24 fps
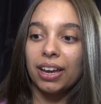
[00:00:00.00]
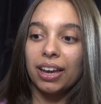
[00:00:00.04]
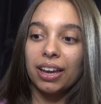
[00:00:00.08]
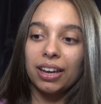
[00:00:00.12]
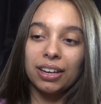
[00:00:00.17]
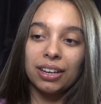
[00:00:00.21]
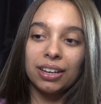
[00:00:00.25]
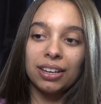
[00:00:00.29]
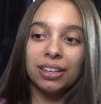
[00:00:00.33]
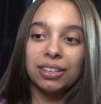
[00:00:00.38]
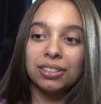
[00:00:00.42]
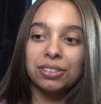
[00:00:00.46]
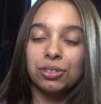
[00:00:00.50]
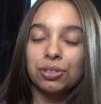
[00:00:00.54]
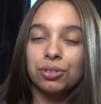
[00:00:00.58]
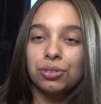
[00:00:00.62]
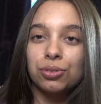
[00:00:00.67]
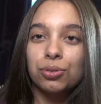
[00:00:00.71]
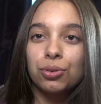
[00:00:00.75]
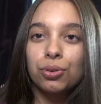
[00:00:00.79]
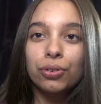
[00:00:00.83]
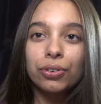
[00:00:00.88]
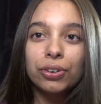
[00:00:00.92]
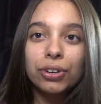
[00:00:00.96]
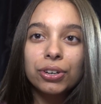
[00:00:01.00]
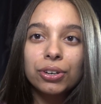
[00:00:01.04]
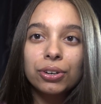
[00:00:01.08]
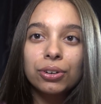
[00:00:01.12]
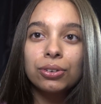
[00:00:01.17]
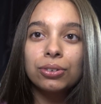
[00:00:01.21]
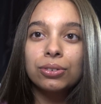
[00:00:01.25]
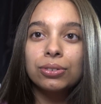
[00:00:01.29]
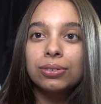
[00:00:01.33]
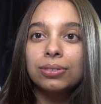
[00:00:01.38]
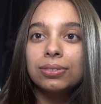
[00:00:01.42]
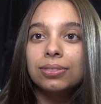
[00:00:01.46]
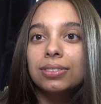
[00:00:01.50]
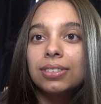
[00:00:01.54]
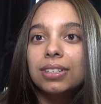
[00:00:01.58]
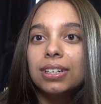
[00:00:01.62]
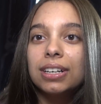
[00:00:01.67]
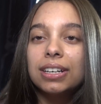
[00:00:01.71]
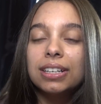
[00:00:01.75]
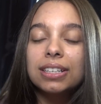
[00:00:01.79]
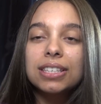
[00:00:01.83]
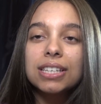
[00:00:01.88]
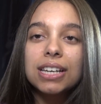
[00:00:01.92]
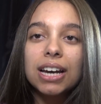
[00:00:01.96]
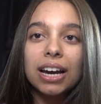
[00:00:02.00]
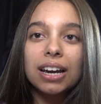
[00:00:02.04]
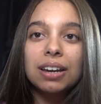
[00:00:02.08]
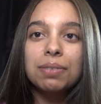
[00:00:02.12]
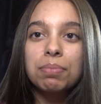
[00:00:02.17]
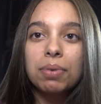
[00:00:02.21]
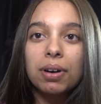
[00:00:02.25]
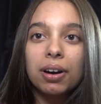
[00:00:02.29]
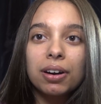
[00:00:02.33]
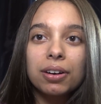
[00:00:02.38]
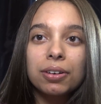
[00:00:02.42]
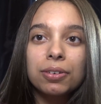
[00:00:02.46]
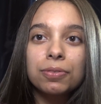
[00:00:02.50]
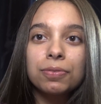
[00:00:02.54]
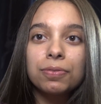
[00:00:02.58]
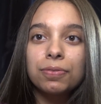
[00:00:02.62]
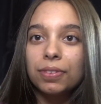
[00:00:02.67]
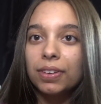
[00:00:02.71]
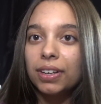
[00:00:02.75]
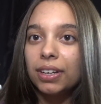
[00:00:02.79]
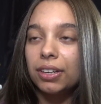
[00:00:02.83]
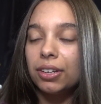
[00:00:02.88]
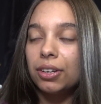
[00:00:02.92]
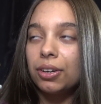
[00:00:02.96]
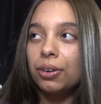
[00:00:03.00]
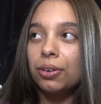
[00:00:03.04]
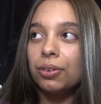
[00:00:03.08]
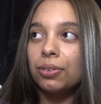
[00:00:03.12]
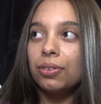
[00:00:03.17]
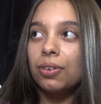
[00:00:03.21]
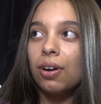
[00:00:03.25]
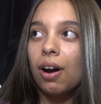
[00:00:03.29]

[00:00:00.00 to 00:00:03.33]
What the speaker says: a tutorial type of video